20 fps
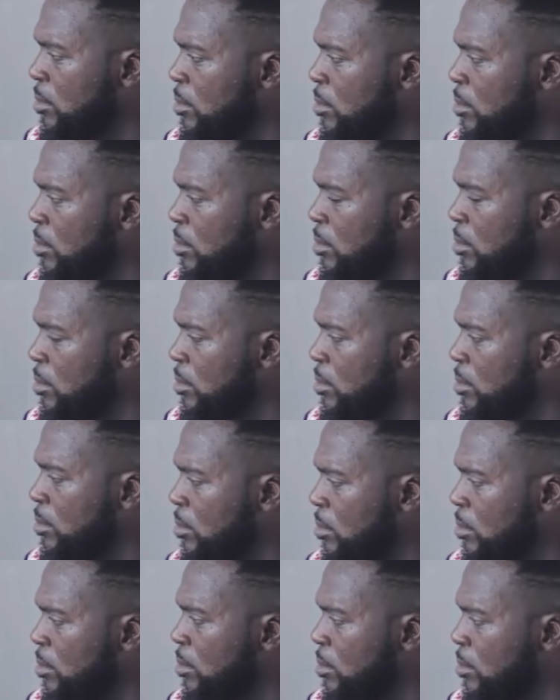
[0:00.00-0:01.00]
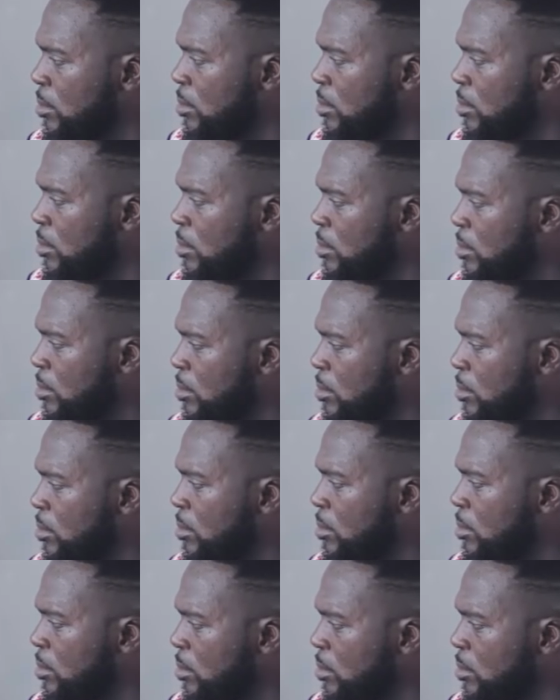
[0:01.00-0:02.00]

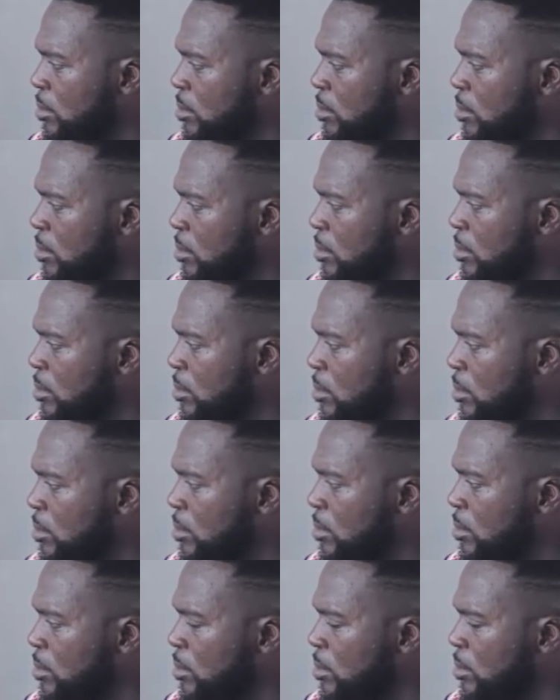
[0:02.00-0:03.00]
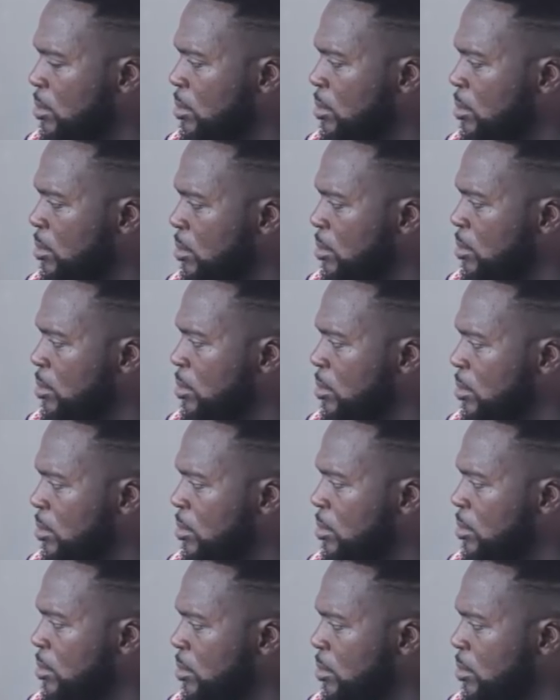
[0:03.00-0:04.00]

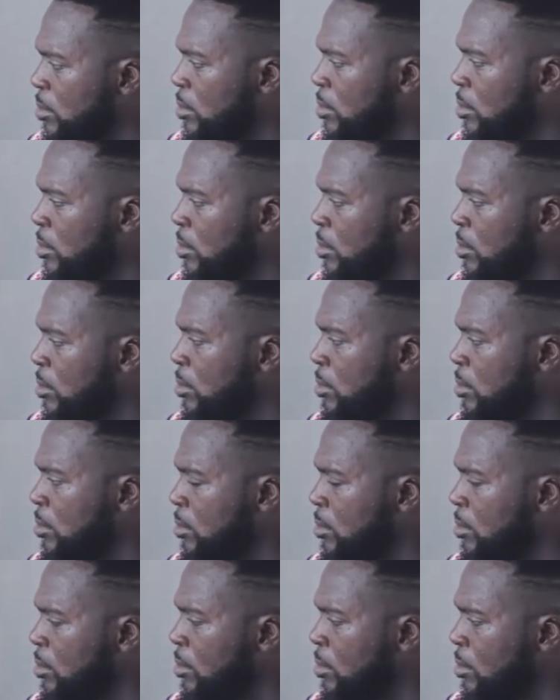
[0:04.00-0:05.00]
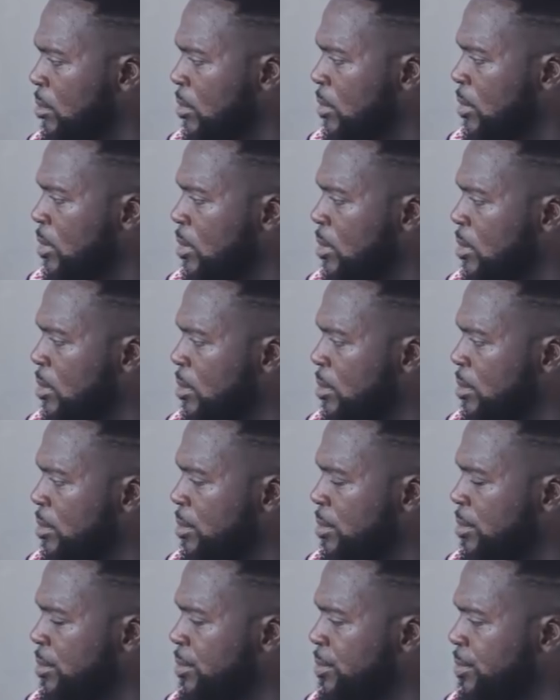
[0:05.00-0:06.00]

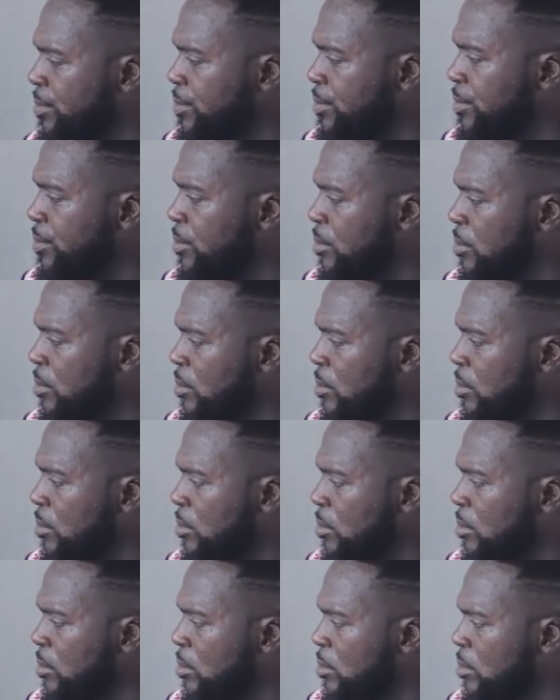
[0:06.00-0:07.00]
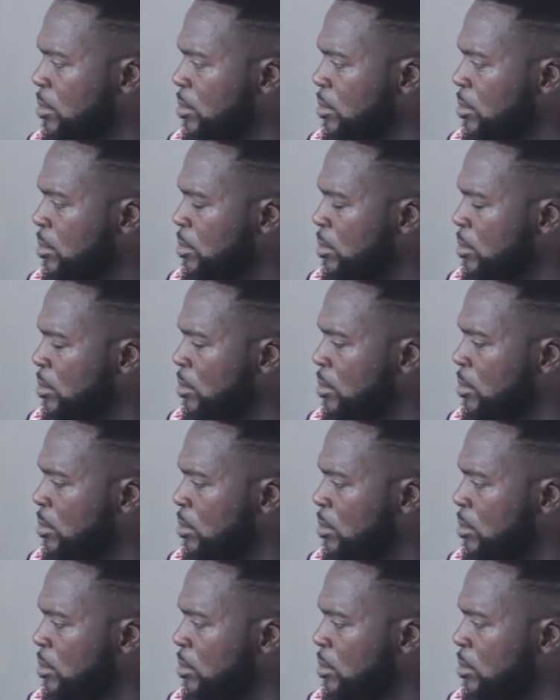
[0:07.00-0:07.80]
This person isn't speaking.